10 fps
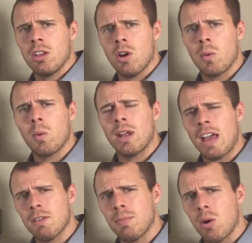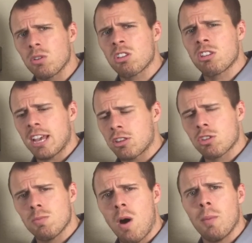We want to have about 6
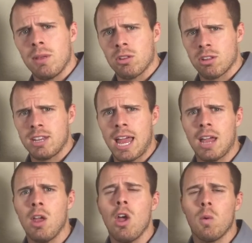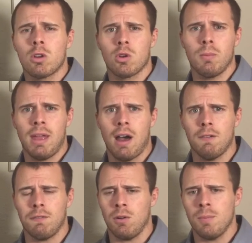small meals a day, which will be
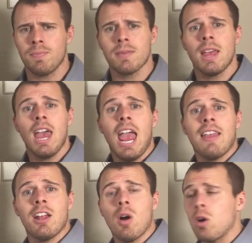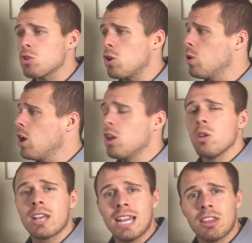helpful. And then also
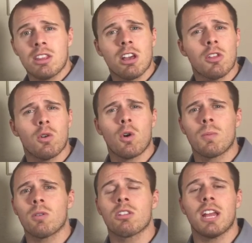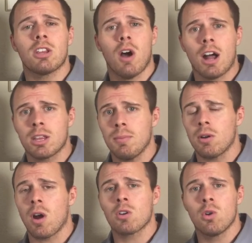looking at these other hormones that I talked
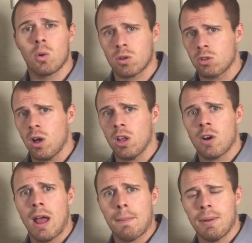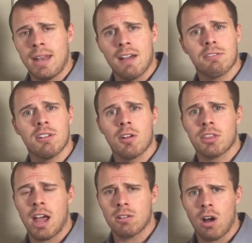about, our cortisol, our epinephrine, our
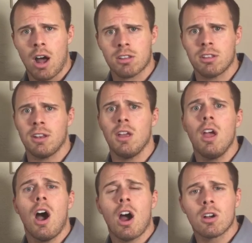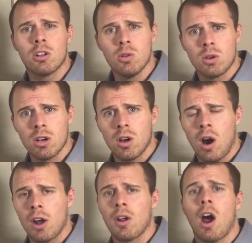thyroxine, our
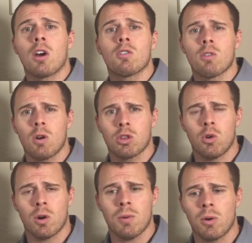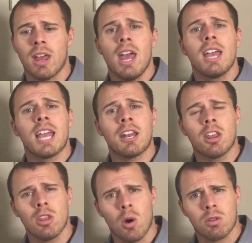glucagon, our growth hormone,
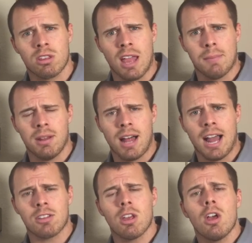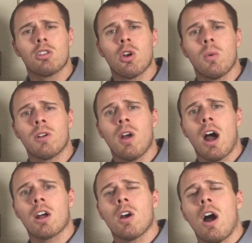getting those stabilized so we're
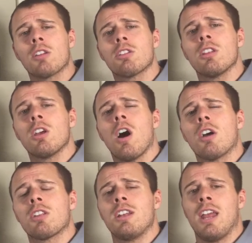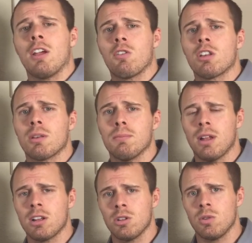not constantly causing an increase in
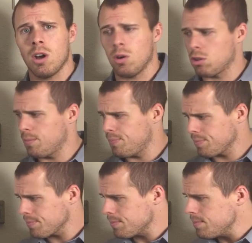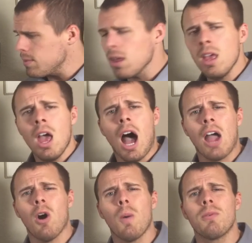blood glucose.
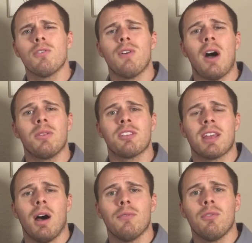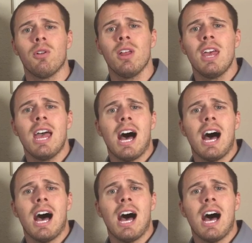I hope you found this helpful.